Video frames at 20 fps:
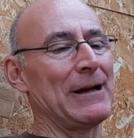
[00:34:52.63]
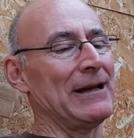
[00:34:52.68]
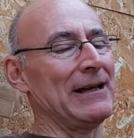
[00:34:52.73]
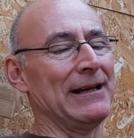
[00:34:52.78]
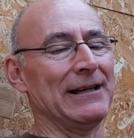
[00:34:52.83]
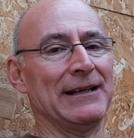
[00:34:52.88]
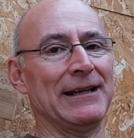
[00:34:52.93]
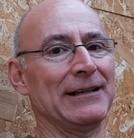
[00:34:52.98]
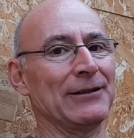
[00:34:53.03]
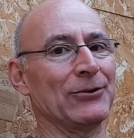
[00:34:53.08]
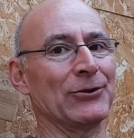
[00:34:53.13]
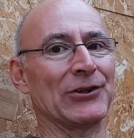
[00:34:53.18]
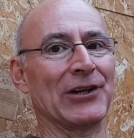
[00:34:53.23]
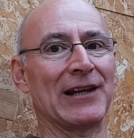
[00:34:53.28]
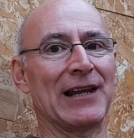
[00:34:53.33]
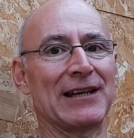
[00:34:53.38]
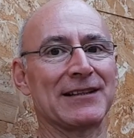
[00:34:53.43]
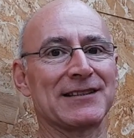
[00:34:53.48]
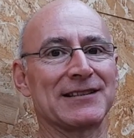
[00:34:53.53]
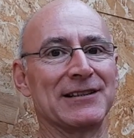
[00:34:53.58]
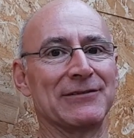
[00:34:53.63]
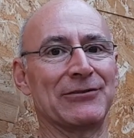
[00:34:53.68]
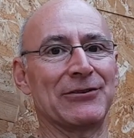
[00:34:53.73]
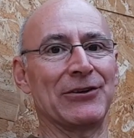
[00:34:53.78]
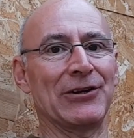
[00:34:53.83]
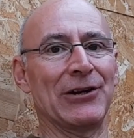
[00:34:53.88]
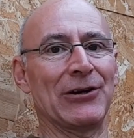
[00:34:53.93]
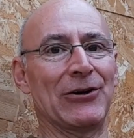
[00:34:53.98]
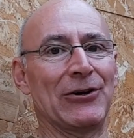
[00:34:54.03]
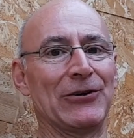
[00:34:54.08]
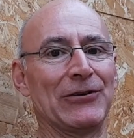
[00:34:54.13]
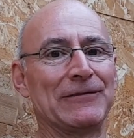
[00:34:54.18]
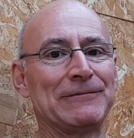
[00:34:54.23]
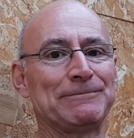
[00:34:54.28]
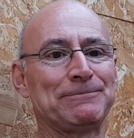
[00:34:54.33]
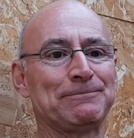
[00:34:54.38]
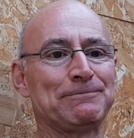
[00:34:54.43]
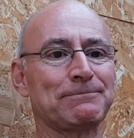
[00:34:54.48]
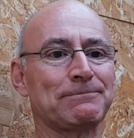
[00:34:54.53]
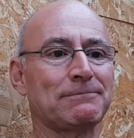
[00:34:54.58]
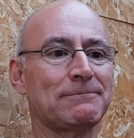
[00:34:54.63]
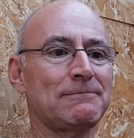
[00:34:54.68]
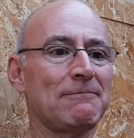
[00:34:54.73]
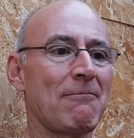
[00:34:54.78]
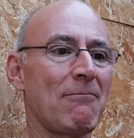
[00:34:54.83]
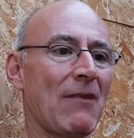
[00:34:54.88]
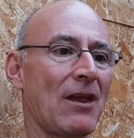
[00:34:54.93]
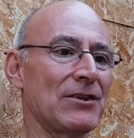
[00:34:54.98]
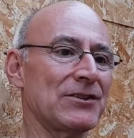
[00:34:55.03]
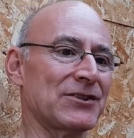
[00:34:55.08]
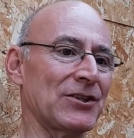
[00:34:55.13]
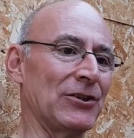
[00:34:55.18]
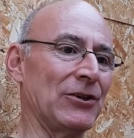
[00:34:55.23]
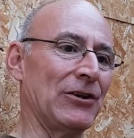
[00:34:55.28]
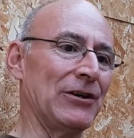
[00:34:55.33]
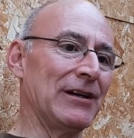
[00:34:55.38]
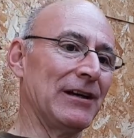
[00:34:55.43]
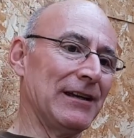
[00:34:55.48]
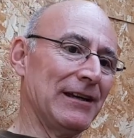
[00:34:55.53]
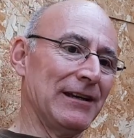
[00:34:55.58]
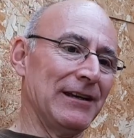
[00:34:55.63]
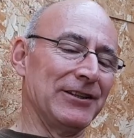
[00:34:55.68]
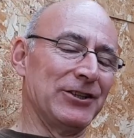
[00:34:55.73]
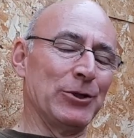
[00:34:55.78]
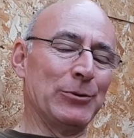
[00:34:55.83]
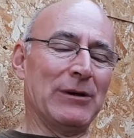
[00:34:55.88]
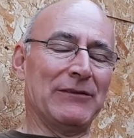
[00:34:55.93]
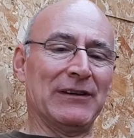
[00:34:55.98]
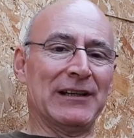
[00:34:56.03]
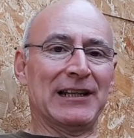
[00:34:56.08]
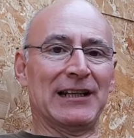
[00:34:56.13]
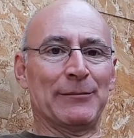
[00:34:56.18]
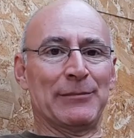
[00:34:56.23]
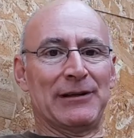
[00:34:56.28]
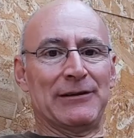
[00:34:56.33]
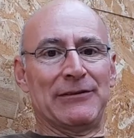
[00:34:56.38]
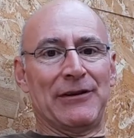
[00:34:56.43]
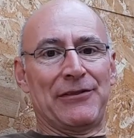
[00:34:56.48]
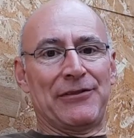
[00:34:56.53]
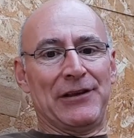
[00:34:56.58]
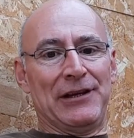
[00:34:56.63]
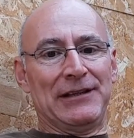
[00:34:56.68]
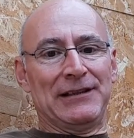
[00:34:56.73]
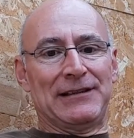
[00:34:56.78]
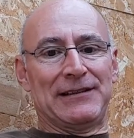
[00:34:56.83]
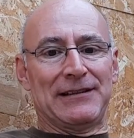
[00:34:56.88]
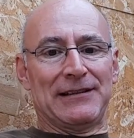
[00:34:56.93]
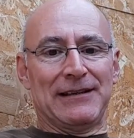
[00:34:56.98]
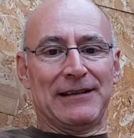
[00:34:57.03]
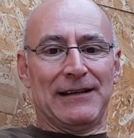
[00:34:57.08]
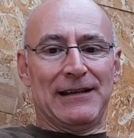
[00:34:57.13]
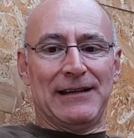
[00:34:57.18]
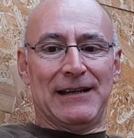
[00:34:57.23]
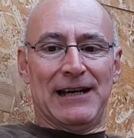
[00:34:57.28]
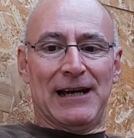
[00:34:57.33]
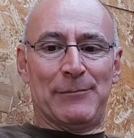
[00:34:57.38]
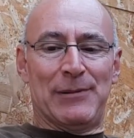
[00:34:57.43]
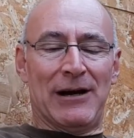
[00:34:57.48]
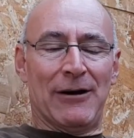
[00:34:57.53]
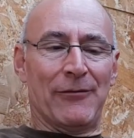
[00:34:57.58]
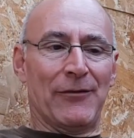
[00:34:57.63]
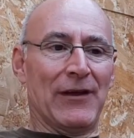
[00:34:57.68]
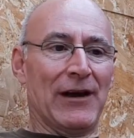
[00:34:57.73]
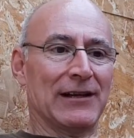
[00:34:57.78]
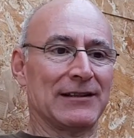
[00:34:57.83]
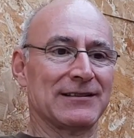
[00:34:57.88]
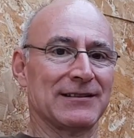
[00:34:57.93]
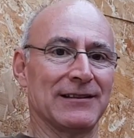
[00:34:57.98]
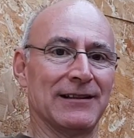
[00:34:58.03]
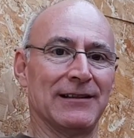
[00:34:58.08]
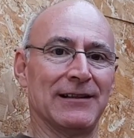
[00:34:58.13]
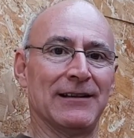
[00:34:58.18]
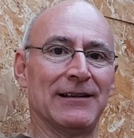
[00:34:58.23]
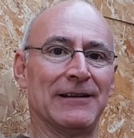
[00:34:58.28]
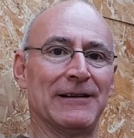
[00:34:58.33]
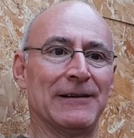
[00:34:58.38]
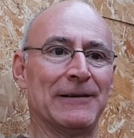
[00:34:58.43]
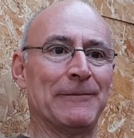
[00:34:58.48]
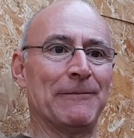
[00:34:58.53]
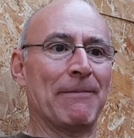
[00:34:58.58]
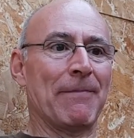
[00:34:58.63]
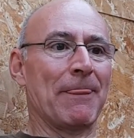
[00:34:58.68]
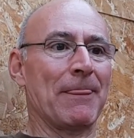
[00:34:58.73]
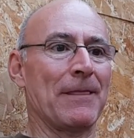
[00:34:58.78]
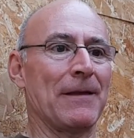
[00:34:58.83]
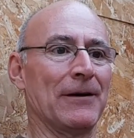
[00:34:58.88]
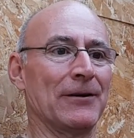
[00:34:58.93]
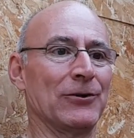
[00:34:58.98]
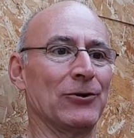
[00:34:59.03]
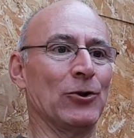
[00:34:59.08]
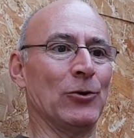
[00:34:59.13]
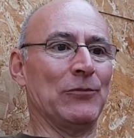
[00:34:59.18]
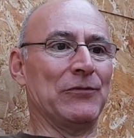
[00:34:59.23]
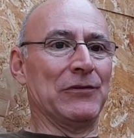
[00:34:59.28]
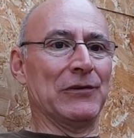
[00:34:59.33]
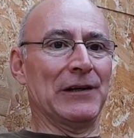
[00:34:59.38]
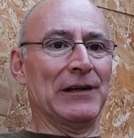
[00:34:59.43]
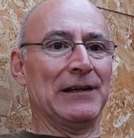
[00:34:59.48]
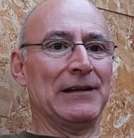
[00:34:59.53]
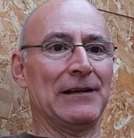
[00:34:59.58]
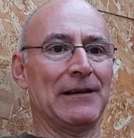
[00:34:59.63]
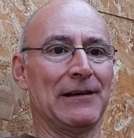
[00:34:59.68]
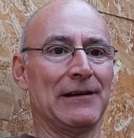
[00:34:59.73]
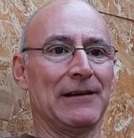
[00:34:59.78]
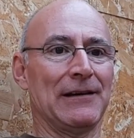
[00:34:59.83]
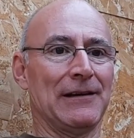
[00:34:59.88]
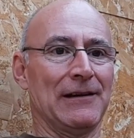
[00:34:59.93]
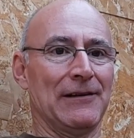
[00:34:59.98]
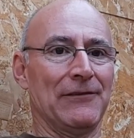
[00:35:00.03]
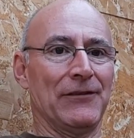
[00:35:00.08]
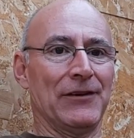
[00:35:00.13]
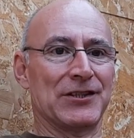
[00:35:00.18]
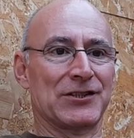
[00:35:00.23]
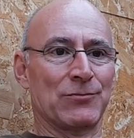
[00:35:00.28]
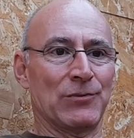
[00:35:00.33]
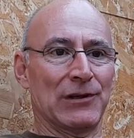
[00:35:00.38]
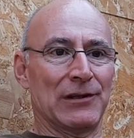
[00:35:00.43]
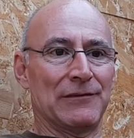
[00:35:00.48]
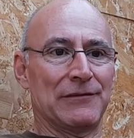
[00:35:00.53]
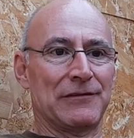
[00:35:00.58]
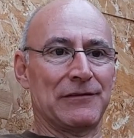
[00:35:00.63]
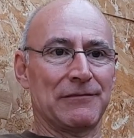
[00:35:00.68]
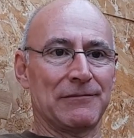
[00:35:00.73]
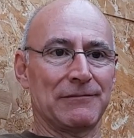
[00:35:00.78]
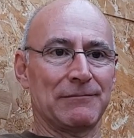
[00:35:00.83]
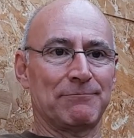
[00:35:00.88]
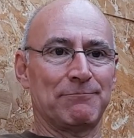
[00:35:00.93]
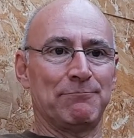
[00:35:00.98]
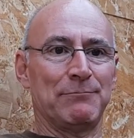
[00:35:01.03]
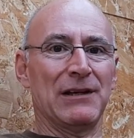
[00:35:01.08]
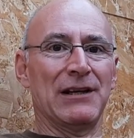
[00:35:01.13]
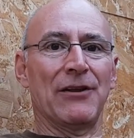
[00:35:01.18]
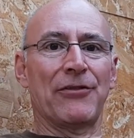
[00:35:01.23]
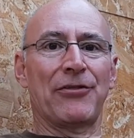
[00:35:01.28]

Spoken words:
it ain't going to last you very long. So do have a little bit of a think about that, and hopefully this will have been a